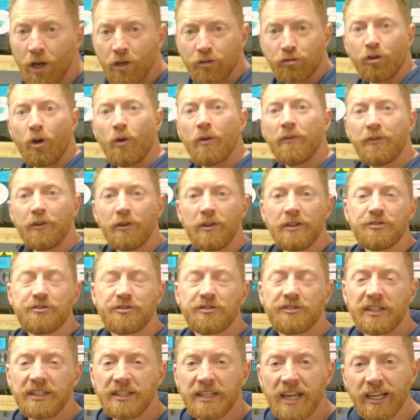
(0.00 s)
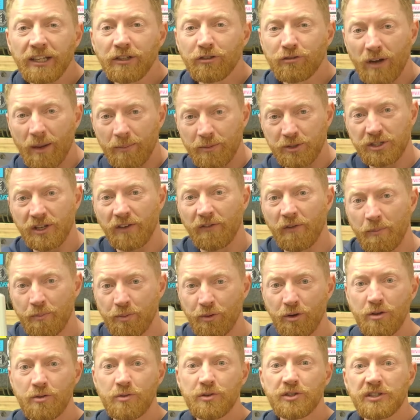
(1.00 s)
So if you're interested then, grab yourself a
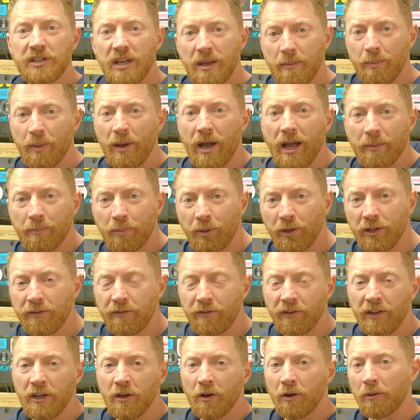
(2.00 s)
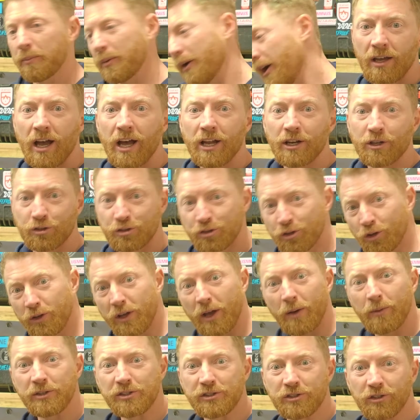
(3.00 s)
brew, sit back, put your feet up and I'll show you
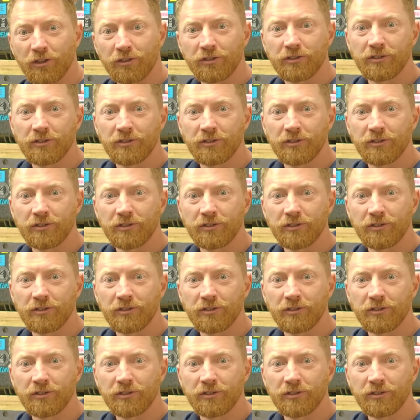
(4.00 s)
how it's done.